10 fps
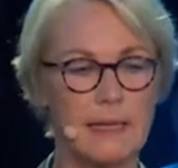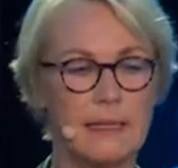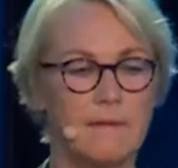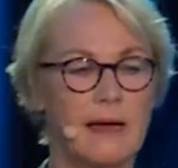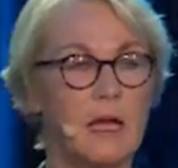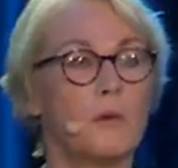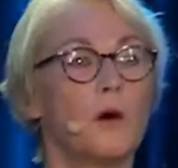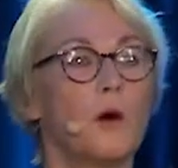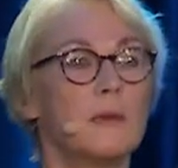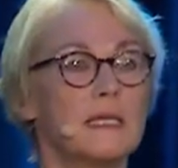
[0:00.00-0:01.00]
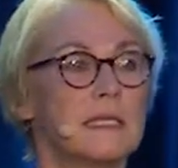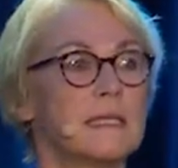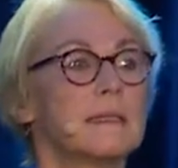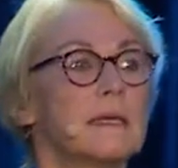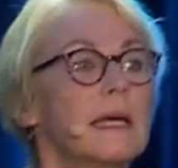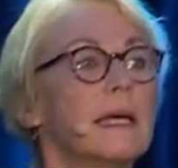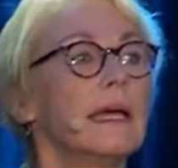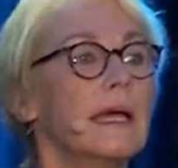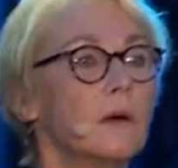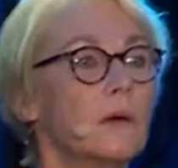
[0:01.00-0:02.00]
develop our business
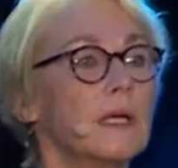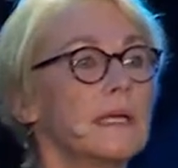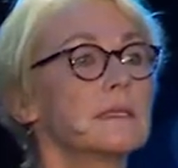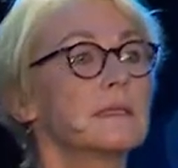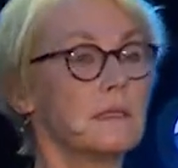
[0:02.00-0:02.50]
according